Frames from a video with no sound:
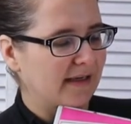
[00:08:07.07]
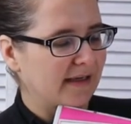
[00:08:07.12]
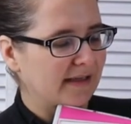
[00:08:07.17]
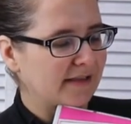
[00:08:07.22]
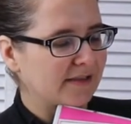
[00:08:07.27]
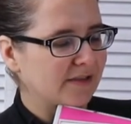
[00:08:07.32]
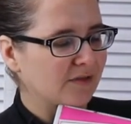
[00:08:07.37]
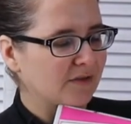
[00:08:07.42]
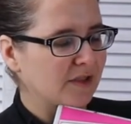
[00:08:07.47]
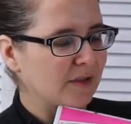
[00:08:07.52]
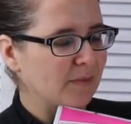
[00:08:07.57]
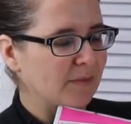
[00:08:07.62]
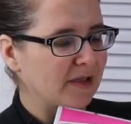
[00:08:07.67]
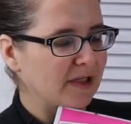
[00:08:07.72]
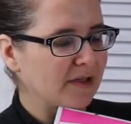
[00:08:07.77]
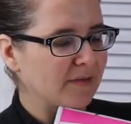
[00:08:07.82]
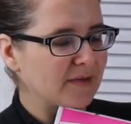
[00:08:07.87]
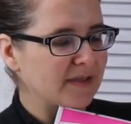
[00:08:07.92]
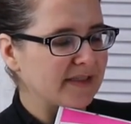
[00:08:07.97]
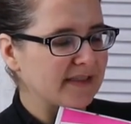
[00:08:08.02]
I don't
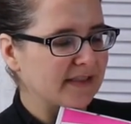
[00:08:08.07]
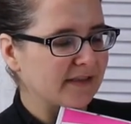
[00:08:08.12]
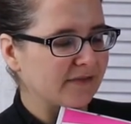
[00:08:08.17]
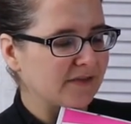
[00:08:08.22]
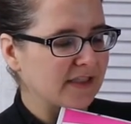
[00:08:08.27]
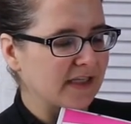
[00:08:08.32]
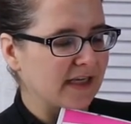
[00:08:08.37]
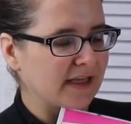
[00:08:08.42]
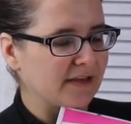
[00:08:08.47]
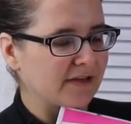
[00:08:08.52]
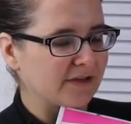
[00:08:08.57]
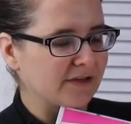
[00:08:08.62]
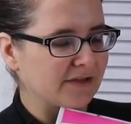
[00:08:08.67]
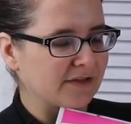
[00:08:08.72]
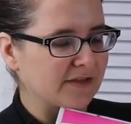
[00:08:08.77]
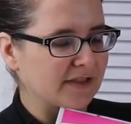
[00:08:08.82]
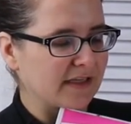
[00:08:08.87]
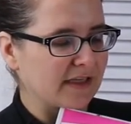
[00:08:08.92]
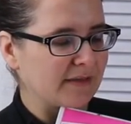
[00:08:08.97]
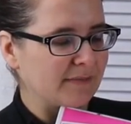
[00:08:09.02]
compare myself to
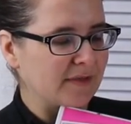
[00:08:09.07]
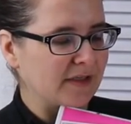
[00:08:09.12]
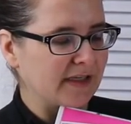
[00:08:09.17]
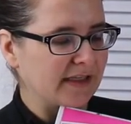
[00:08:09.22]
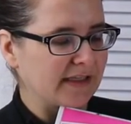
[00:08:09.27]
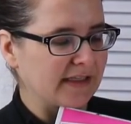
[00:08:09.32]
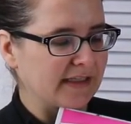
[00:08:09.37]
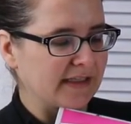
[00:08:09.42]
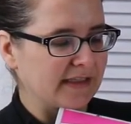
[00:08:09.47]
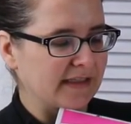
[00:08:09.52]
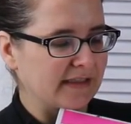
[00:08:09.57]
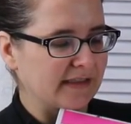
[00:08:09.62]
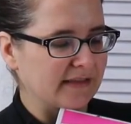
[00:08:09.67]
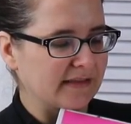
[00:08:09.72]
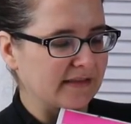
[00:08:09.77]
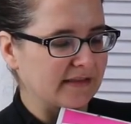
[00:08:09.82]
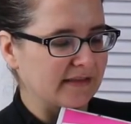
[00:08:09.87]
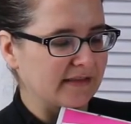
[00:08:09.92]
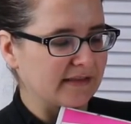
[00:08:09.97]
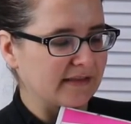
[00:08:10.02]
others. I'm not in
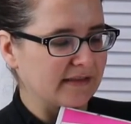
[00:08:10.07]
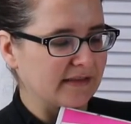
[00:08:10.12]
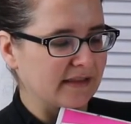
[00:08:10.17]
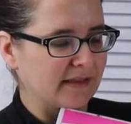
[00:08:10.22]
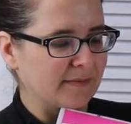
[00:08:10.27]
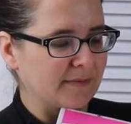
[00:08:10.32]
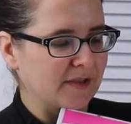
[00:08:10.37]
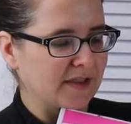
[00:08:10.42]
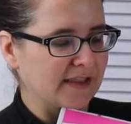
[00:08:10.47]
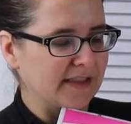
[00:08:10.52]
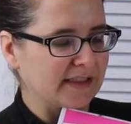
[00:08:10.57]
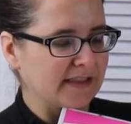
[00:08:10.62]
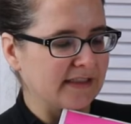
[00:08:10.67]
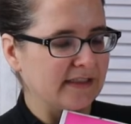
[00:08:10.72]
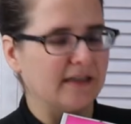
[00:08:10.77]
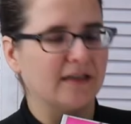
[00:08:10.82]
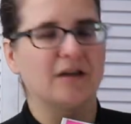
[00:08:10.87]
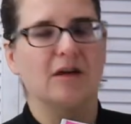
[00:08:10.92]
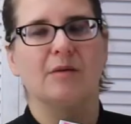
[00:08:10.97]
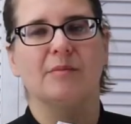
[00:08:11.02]
it I'm not
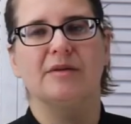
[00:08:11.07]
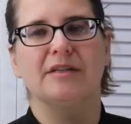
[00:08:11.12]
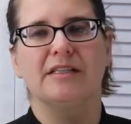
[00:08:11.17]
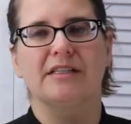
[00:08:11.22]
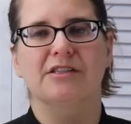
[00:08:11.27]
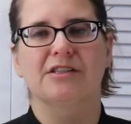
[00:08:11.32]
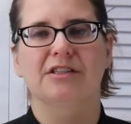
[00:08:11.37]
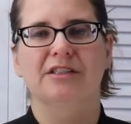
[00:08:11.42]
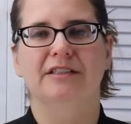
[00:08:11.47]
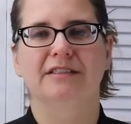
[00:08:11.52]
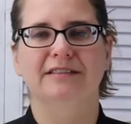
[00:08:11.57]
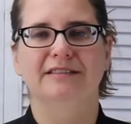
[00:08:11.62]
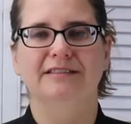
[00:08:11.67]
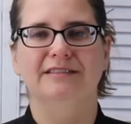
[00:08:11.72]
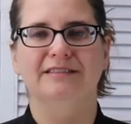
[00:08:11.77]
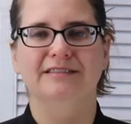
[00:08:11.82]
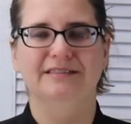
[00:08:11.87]
in a competition.